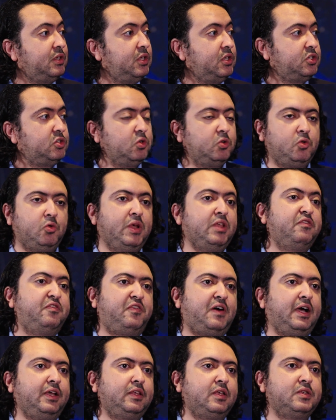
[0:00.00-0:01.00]
So green
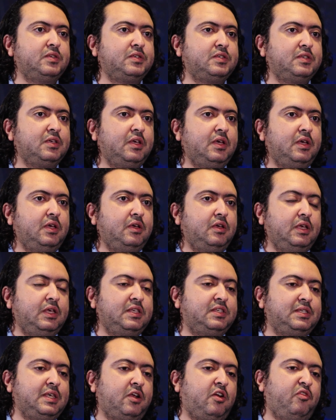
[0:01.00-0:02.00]
finance,
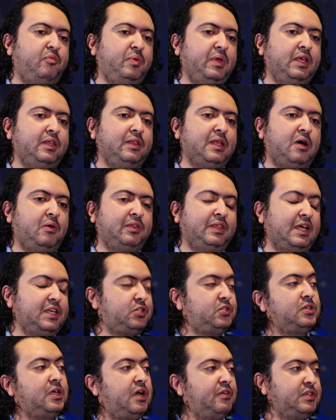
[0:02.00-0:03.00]
instead of being now a nice
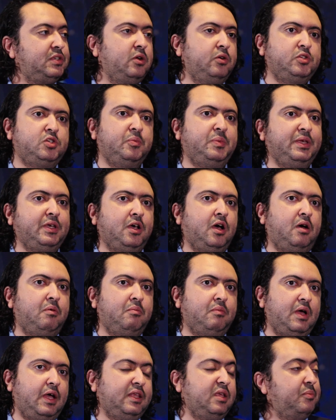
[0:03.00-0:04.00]
to have, is going to become
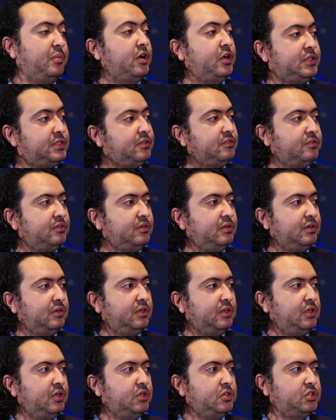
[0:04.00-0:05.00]
an imperative.
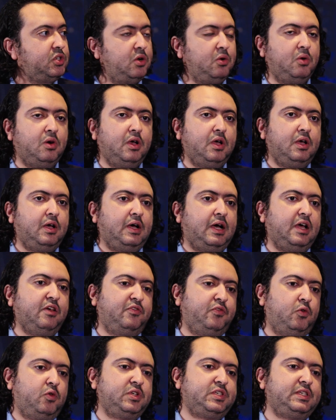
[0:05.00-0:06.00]
So I
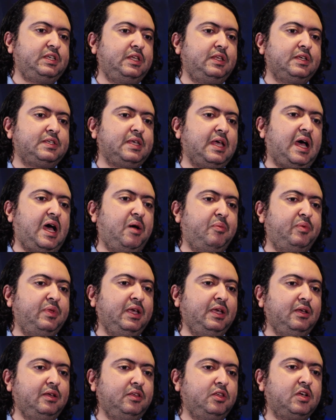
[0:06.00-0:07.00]
foresee this
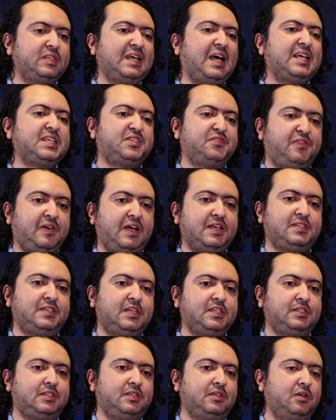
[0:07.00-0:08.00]
happening, not as fast
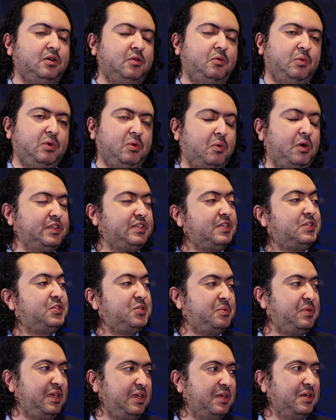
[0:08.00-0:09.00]
as we want it to
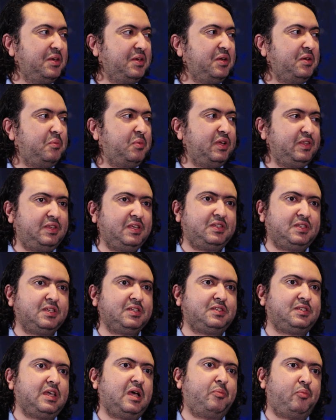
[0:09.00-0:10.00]
be, but this
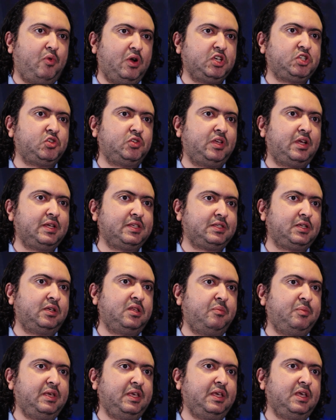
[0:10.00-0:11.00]
is a pressure that is going
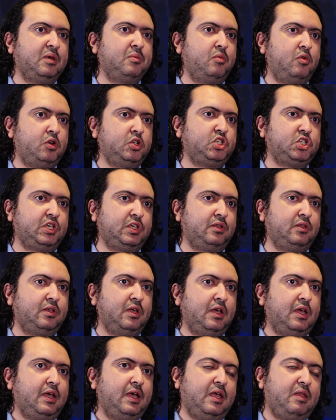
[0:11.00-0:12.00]
to be emerging
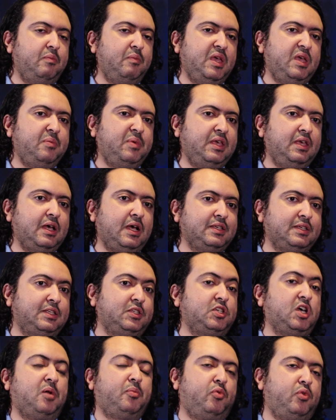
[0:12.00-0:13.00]
and maybe as a
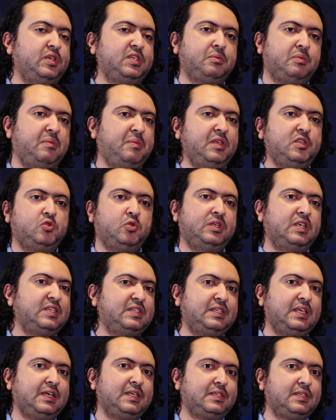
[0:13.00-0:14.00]
top risk, maybe in
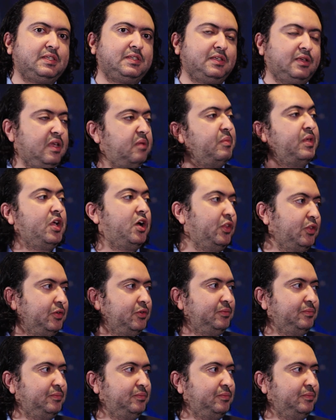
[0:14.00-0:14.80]
26 and beyond.